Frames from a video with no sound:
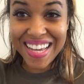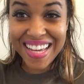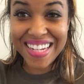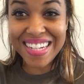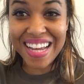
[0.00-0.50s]

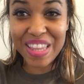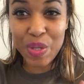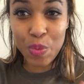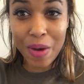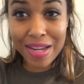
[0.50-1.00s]
and then at
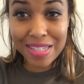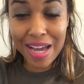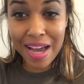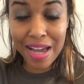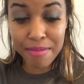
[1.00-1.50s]
the right
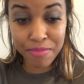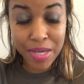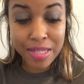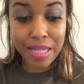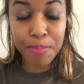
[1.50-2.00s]
time
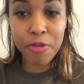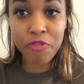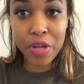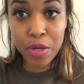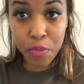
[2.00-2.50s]
that prophetic